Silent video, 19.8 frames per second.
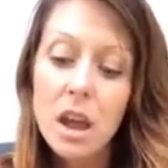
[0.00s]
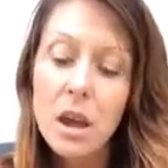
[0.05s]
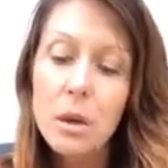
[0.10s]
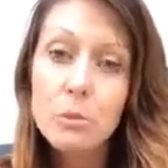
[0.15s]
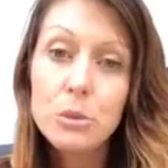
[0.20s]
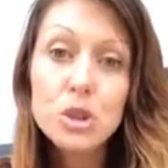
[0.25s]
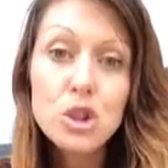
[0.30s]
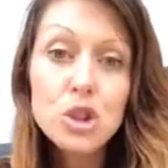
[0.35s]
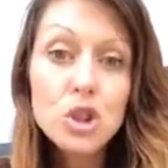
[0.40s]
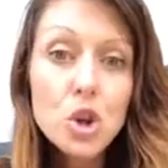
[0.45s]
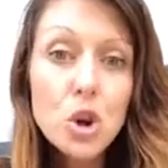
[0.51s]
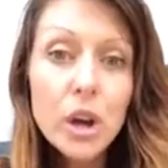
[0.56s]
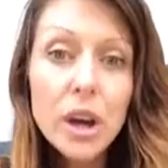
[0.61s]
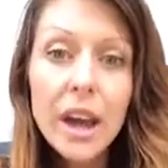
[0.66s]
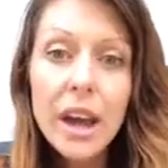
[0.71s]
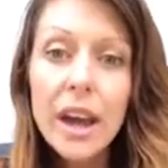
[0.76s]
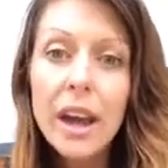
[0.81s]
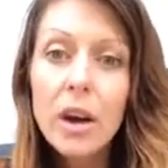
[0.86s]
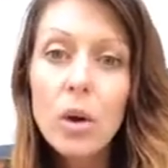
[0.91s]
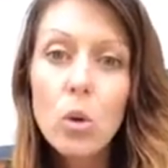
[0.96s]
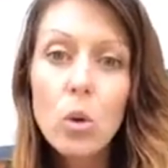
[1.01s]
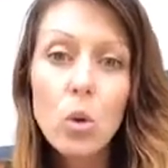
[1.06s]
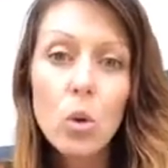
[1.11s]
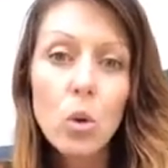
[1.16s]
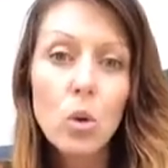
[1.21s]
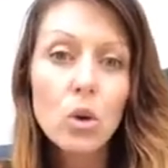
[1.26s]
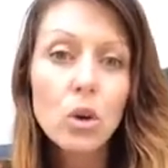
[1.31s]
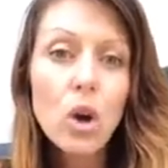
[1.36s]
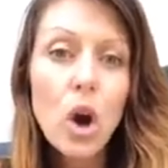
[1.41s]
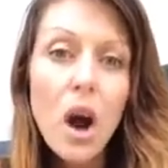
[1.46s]
sugar
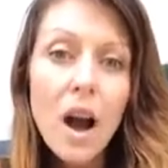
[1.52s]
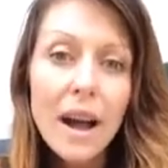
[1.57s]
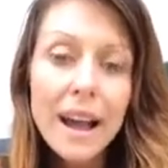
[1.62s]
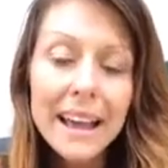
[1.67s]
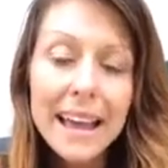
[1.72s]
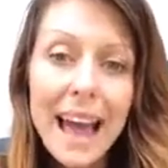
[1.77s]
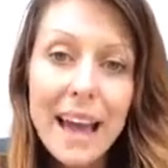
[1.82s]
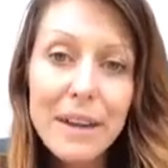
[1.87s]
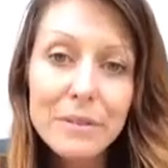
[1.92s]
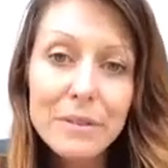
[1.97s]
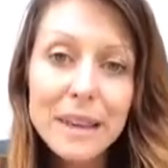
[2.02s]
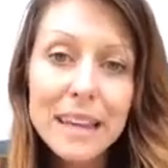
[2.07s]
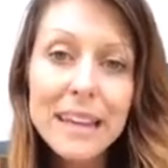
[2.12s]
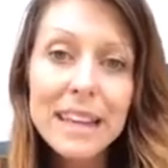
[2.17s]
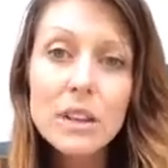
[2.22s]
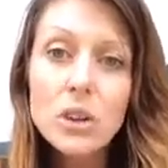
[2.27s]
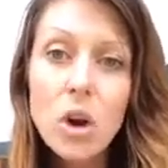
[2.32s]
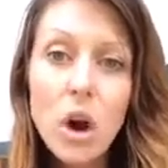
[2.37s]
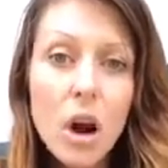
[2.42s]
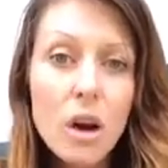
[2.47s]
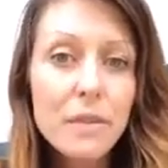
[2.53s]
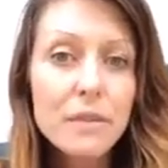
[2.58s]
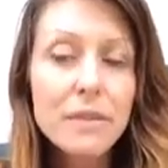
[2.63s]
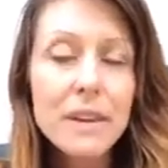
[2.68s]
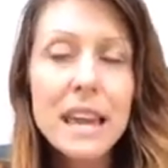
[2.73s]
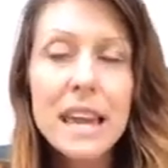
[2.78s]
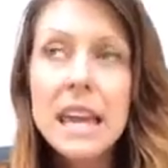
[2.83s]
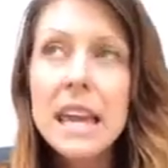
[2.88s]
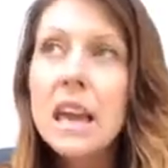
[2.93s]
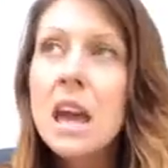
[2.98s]
or caffeine,
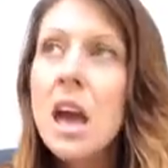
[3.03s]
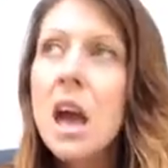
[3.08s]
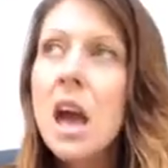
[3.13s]
coffee,